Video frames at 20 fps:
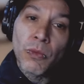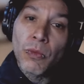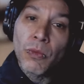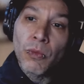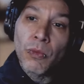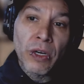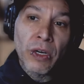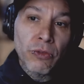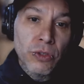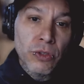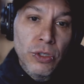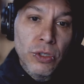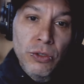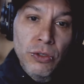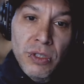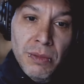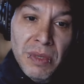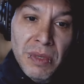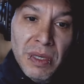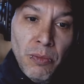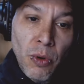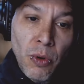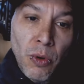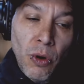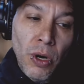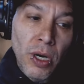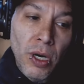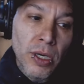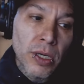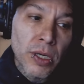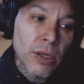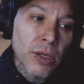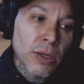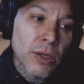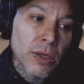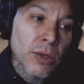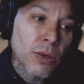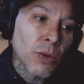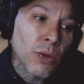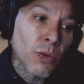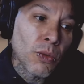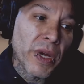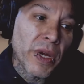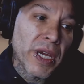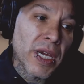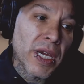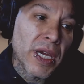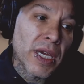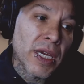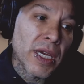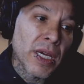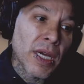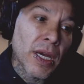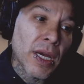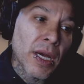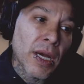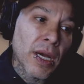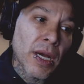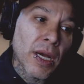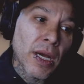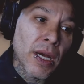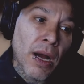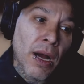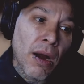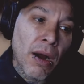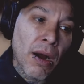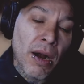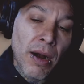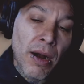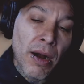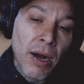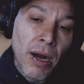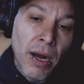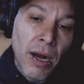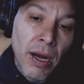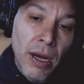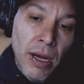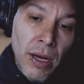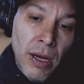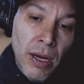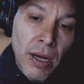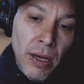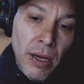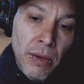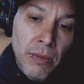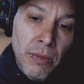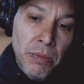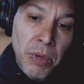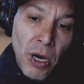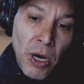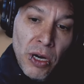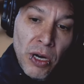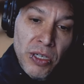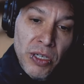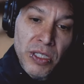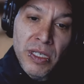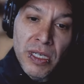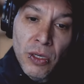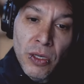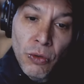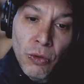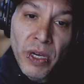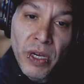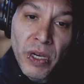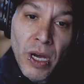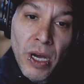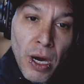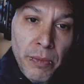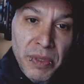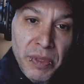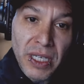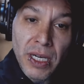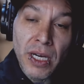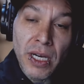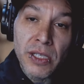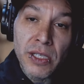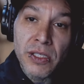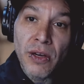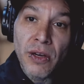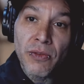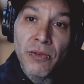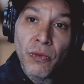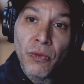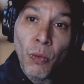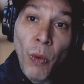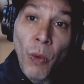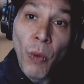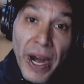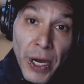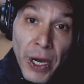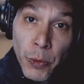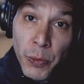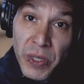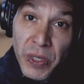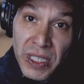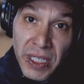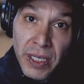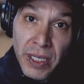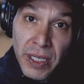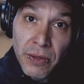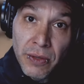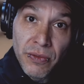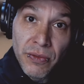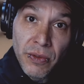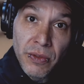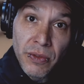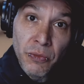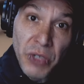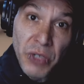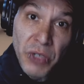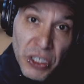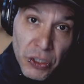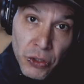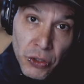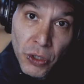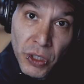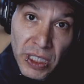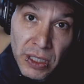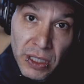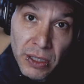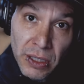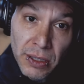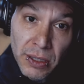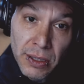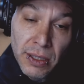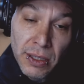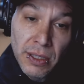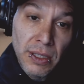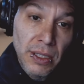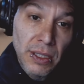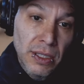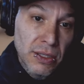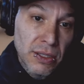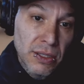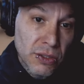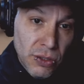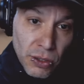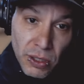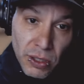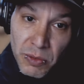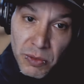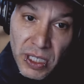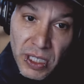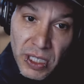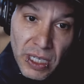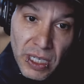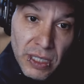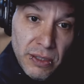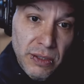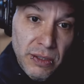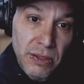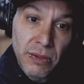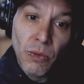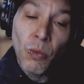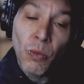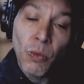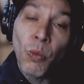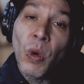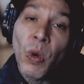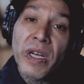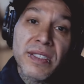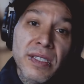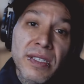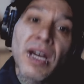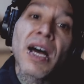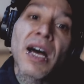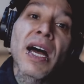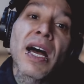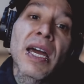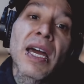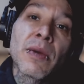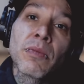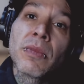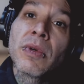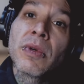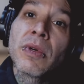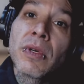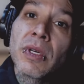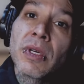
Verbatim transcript: We don't choose to be born. We are partly who we are because of where we live regionally, circumstance, what time